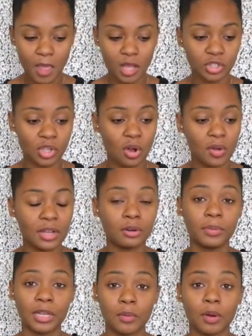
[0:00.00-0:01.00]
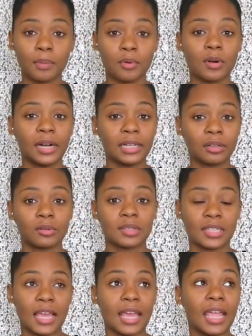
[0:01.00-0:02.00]
So it'll be a report, and it'll
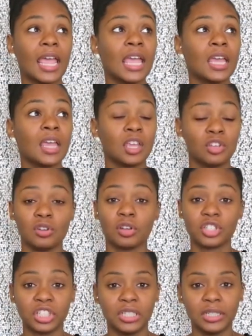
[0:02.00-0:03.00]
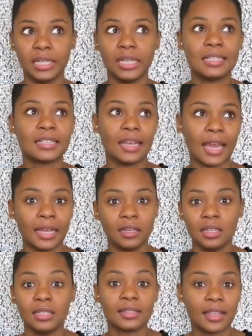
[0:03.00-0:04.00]
say, you know, she needs
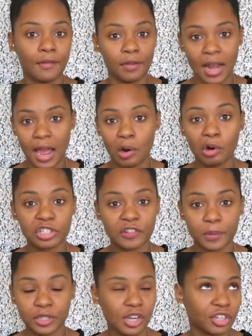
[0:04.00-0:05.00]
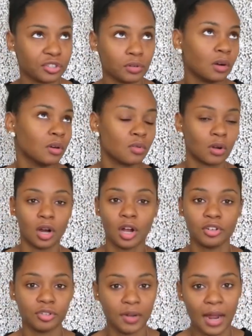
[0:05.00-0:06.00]
97 hours of progesterone or
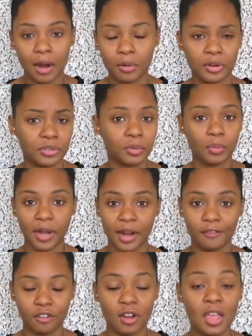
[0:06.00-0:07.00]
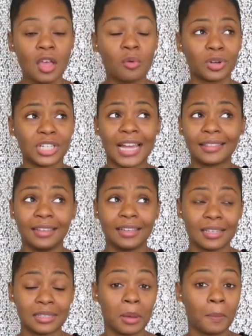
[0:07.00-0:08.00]
100 hours or whatever, which I
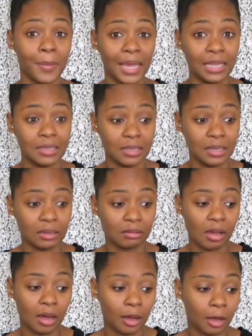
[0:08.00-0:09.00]
think is amazing.